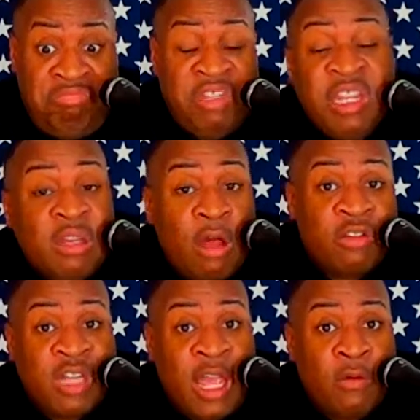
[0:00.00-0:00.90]

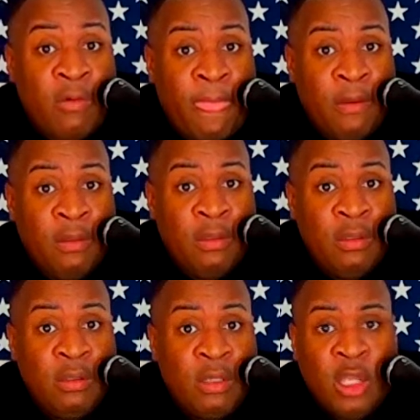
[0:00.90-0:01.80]
$10 an hour
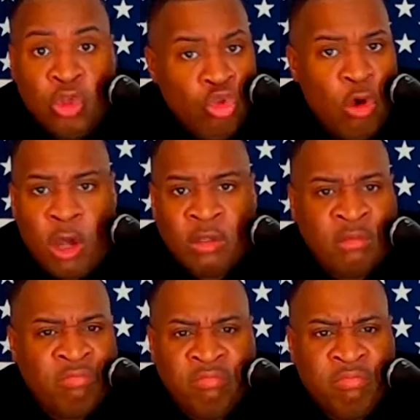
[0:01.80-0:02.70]
and you are
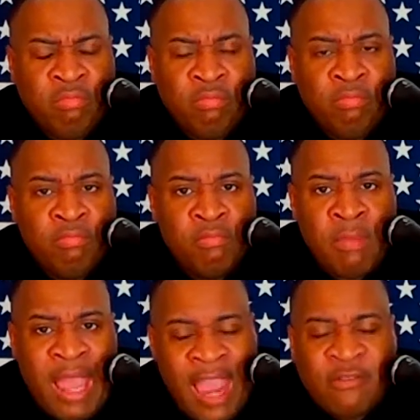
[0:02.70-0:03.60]

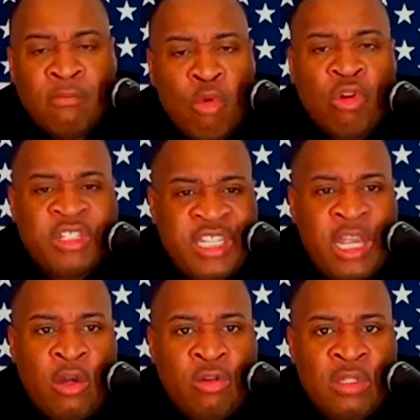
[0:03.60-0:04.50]
having more
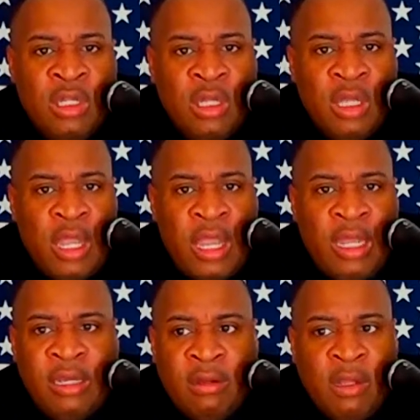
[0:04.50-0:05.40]
sales
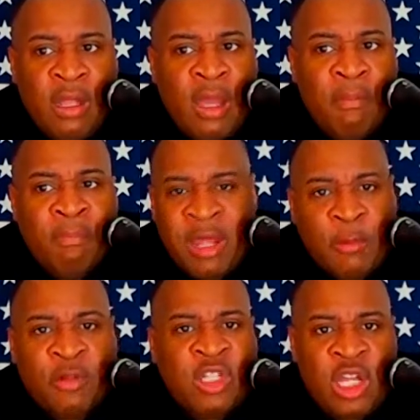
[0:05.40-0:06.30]
and better
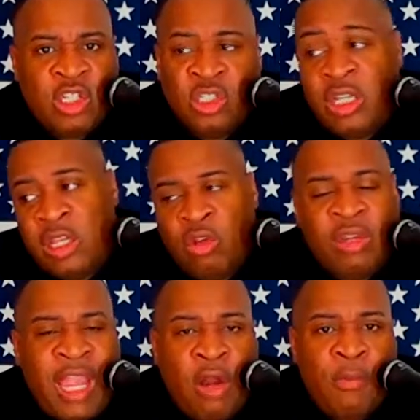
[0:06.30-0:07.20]
production than your
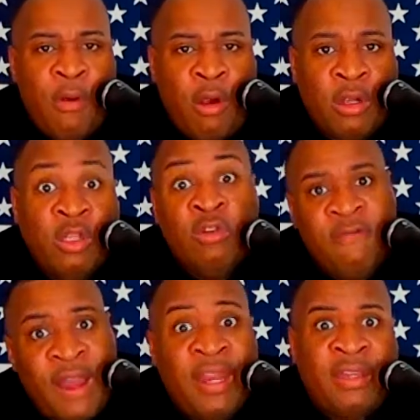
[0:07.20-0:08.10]
counterpart and you
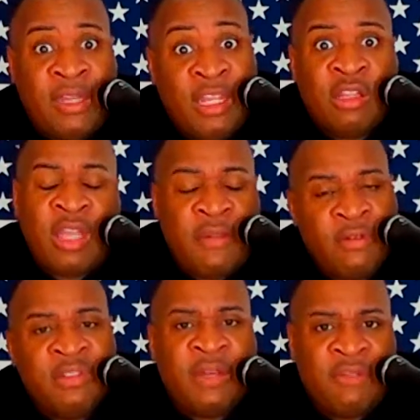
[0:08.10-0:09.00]
find out that they just gave
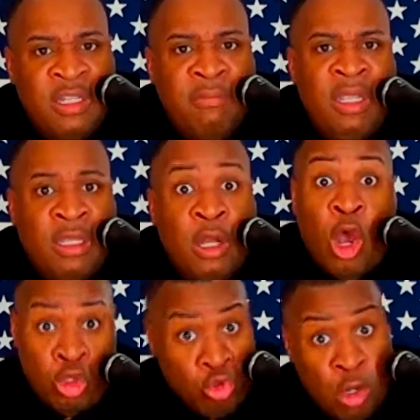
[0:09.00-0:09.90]
him $17 million?
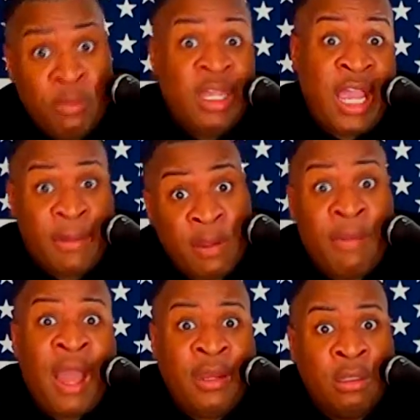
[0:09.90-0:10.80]
Are you going to be happy
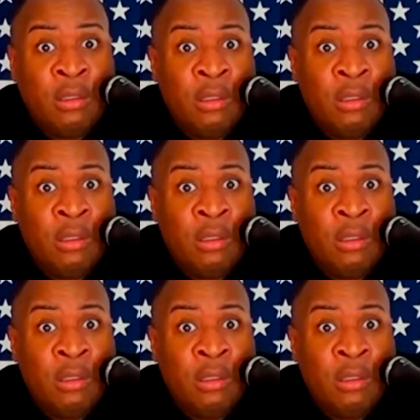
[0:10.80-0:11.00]
about it?